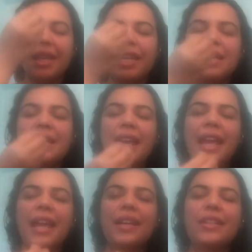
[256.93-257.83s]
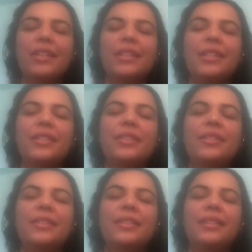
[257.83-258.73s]
inhale
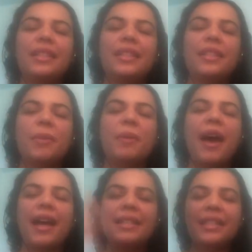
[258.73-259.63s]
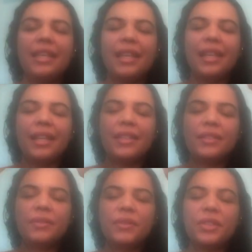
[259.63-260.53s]
this capacity
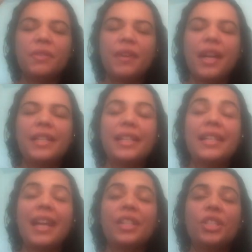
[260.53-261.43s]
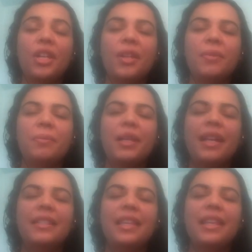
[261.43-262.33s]
for divine connection,
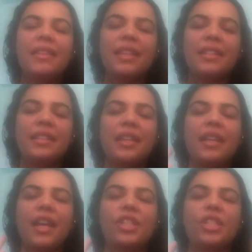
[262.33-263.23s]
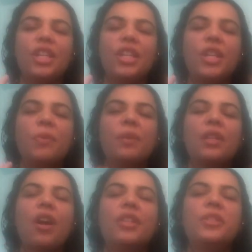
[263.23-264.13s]
because in this connection you
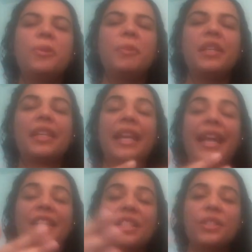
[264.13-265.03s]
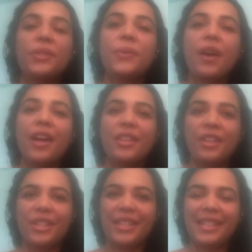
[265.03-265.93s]
will also be connected to
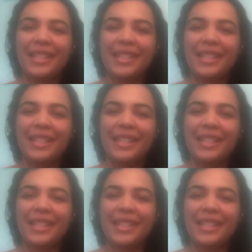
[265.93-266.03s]
others.